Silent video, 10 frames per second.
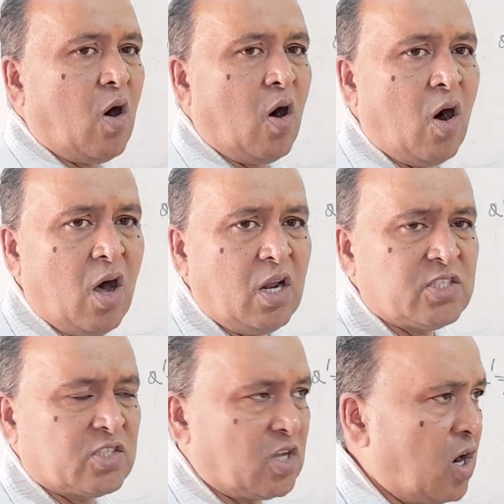all
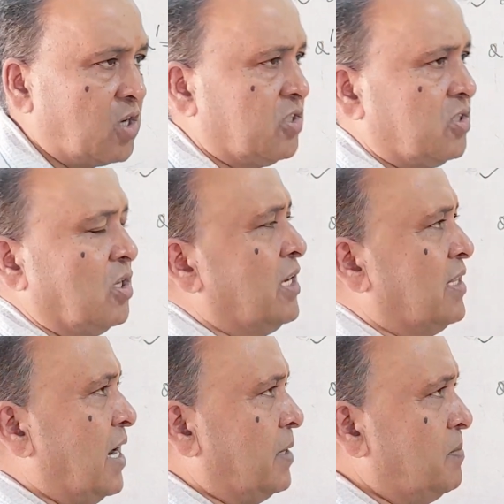sorts.
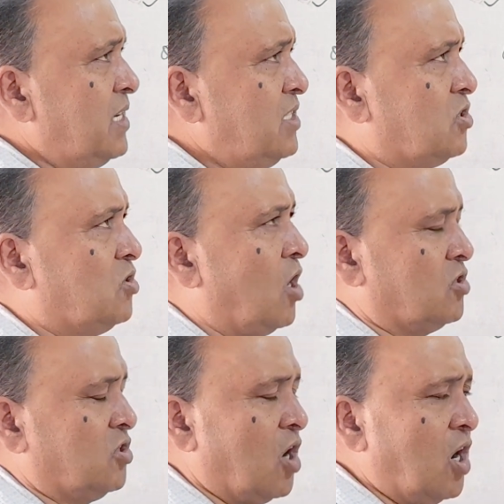That means the
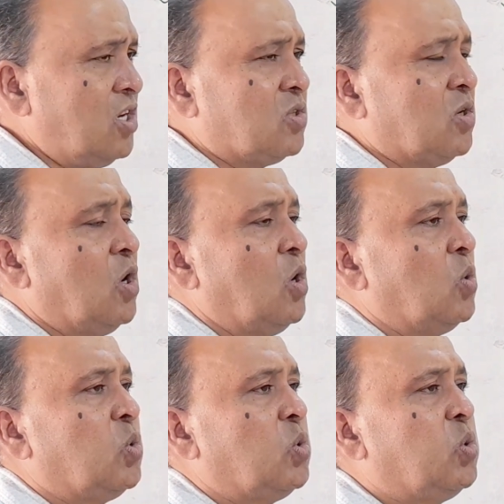sorts
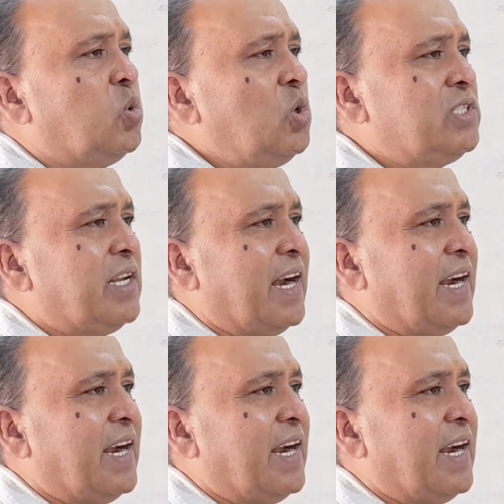whose